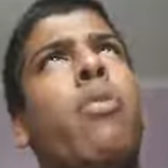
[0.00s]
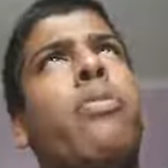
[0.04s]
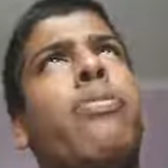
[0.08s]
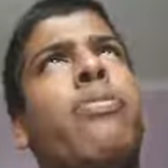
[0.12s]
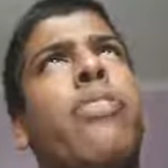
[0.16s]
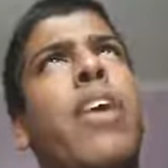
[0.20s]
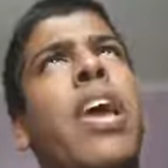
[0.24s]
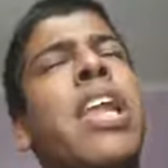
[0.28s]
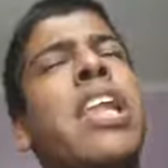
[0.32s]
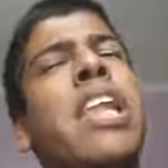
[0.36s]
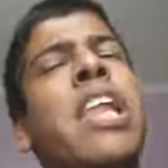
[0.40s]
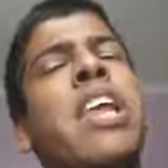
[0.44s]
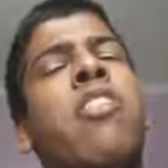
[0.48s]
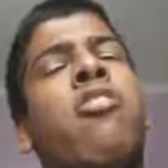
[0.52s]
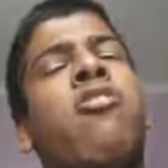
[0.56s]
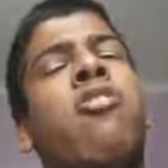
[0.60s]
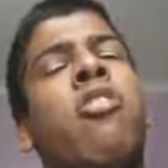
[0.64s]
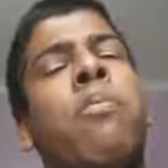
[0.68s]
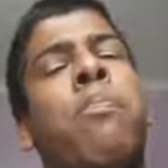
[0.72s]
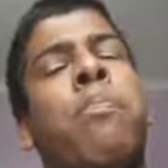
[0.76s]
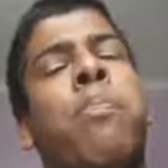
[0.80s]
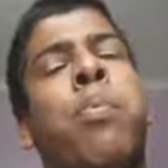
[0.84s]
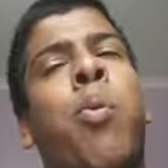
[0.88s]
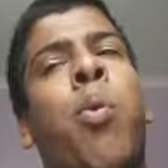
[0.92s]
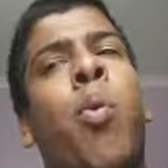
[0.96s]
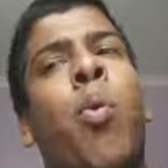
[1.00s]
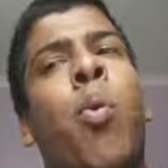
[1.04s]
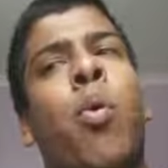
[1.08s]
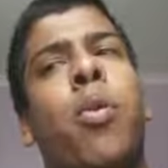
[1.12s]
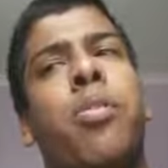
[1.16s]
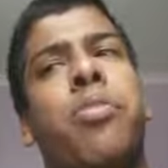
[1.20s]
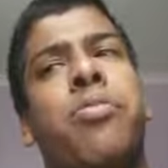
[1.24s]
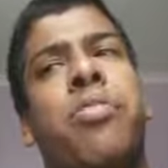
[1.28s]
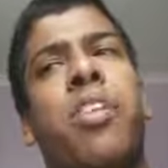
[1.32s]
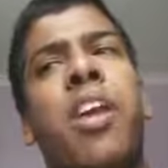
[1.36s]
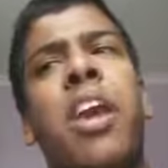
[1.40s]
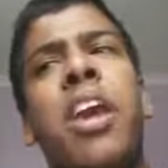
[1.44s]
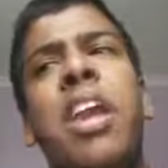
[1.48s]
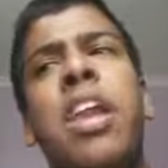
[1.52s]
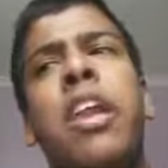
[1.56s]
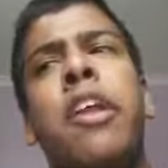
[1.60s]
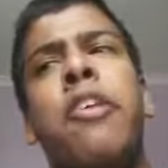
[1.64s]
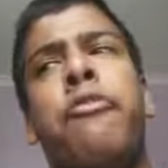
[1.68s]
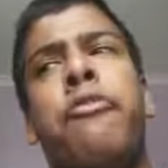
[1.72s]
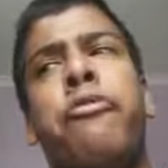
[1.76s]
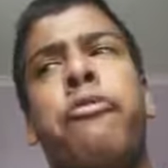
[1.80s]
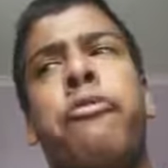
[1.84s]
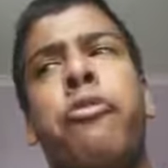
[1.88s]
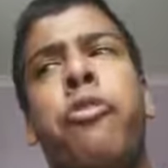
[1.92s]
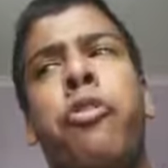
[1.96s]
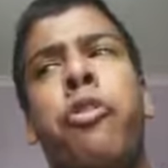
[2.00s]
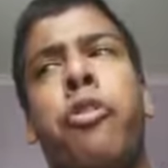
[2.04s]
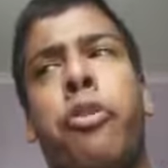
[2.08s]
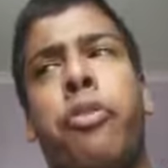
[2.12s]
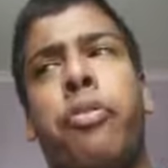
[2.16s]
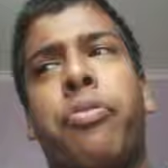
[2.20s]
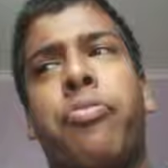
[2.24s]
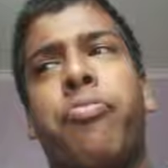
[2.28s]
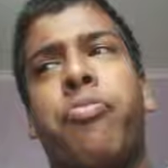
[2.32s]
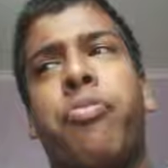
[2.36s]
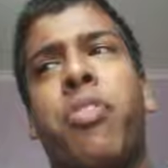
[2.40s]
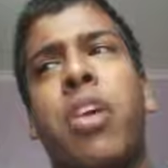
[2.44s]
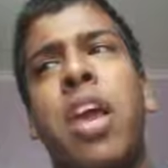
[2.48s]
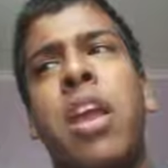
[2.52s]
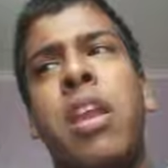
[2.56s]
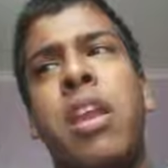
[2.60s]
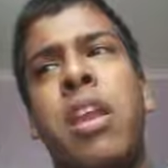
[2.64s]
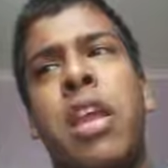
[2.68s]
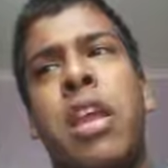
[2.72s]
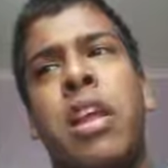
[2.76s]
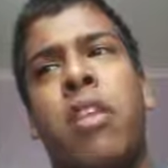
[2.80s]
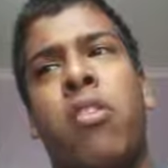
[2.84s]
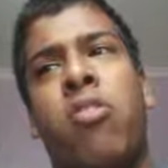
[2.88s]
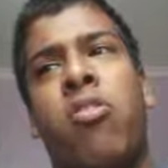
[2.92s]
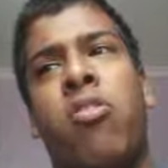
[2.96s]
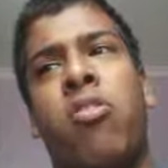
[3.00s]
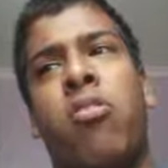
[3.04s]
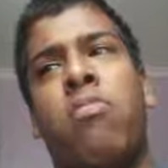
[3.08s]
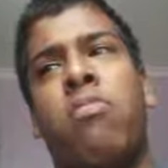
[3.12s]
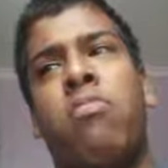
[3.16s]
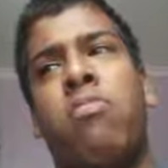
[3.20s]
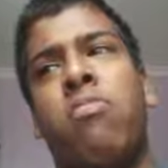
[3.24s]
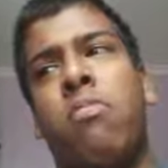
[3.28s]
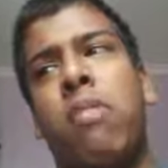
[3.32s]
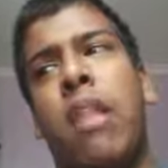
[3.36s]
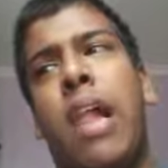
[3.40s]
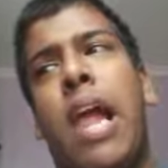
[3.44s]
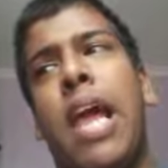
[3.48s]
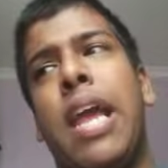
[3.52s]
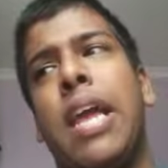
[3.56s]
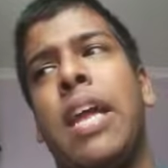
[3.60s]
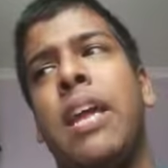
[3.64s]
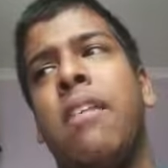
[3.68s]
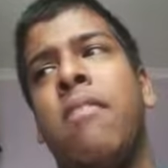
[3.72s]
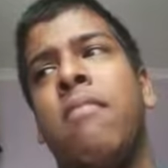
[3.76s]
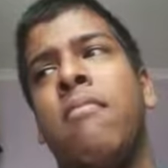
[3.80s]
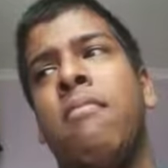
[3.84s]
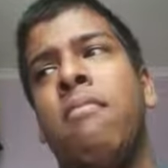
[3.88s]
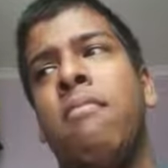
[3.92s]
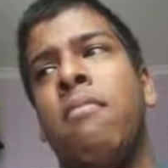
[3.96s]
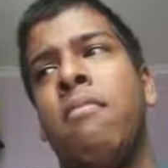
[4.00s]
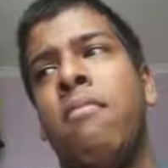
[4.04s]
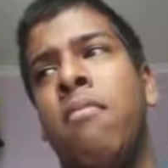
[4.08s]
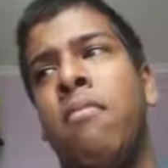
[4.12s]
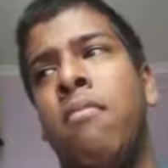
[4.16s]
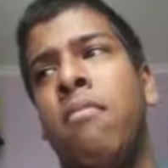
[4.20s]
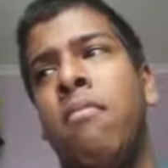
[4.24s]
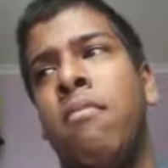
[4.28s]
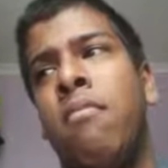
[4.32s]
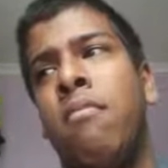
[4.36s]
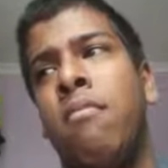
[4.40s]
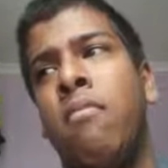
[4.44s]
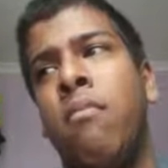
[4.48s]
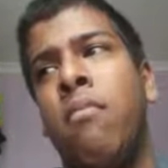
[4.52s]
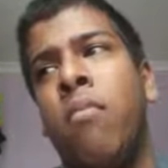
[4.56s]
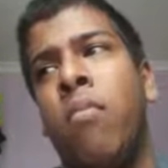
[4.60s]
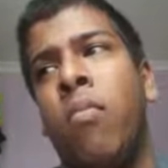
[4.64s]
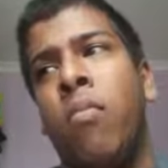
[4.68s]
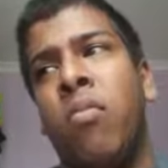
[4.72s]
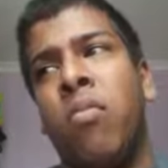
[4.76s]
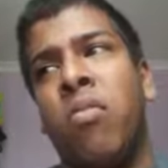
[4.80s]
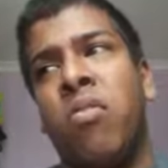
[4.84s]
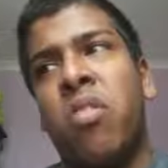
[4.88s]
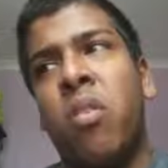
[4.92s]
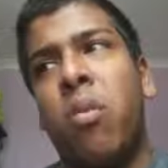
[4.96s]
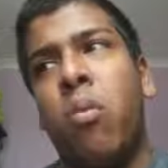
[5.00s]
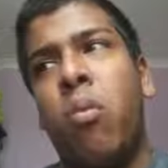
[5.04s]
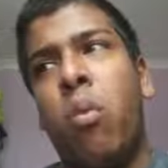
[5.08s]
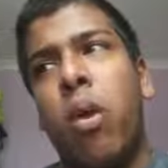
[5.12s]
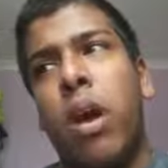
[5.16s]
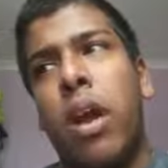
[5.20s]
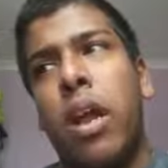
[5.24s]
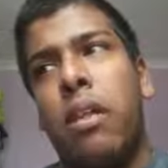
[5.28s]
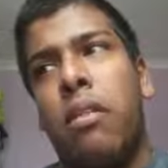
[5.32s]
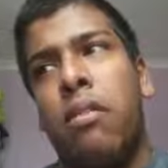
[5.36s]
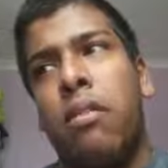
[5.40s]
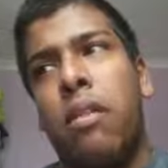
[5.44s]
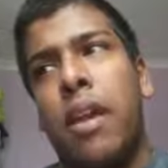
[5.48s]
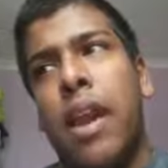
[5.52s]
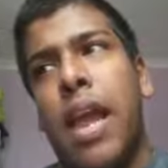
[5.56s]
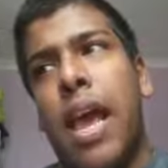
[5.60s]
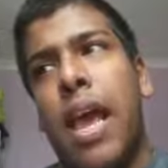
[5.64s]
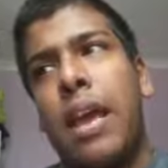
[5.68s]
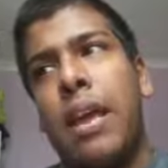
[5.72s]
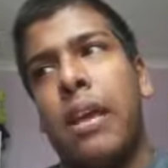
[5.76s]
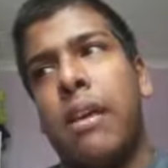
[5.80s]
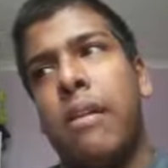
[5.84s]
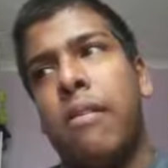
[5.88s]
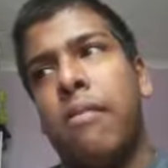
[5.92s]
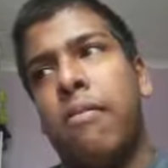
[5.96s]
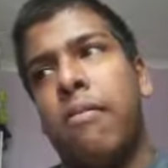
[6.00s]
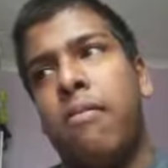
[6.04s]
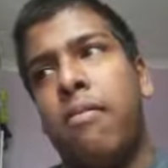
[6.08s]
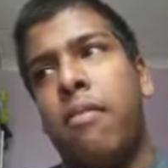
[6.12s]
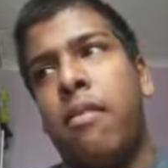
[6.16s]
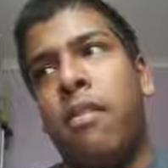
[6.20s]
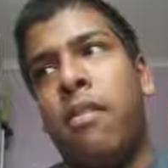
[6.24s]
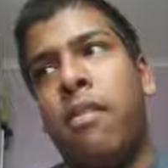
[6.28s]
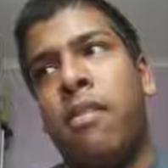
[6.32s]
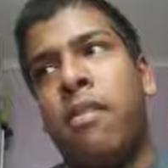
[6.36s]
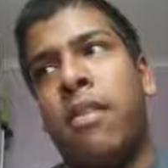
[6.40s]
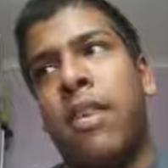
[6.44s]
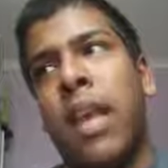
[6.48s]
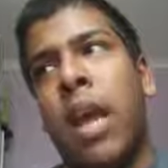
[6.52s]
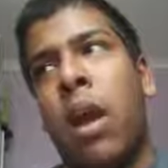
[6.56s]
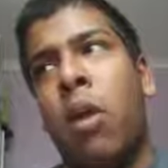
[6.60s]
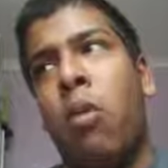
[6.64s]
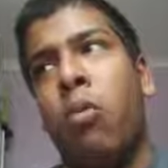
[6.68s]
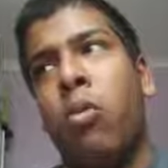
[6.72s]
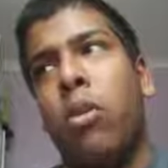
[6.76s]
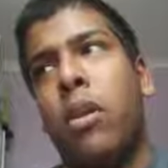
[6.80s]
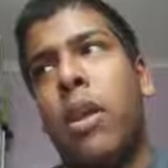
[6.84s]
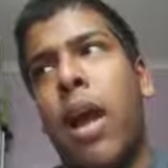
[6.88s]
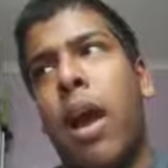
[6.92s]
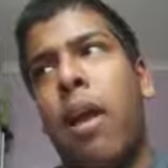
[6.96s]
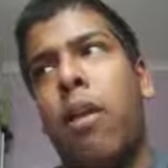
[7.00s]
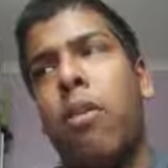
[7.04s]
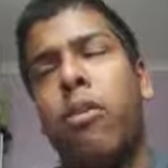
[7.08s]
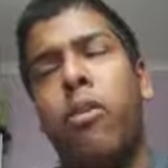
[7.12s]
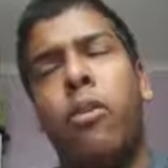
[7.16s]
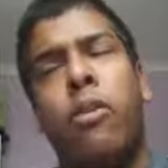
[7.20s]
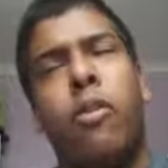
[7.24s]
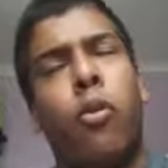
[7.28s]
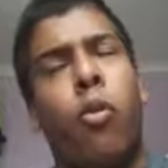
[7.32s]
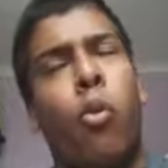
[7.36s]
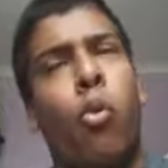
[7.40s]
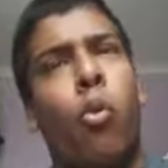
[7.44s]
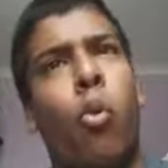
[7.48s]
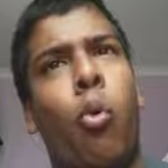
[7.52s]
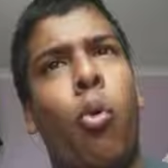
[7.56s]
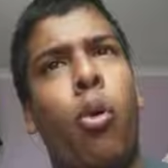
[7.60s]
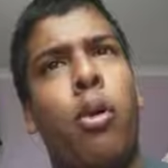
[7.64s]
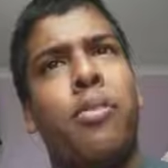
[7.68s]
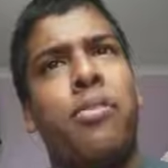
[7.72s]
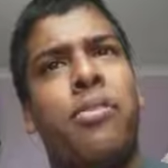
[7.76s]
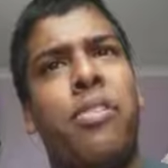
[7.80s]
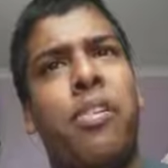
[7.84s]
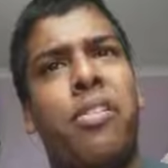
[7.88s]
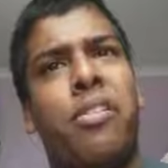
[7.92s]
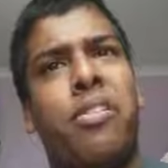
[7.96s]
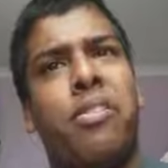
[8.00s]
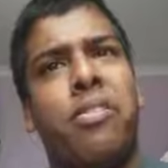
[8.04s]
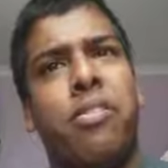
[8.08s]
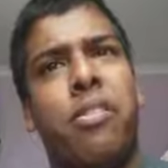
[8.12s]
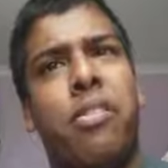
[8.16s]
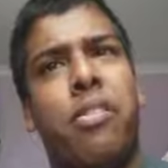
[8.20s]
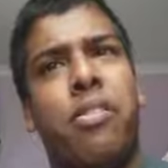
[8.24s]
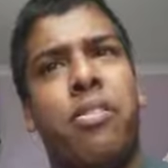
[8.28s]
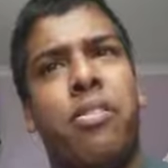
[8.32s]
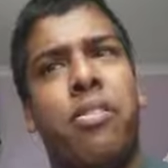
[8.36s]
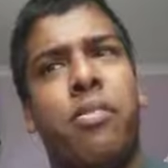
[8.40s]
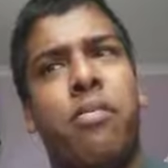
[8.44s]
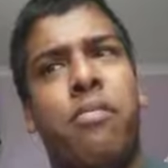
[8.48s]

They need support. They need food. They need, like, somewhere to, like, settle down until all of this is,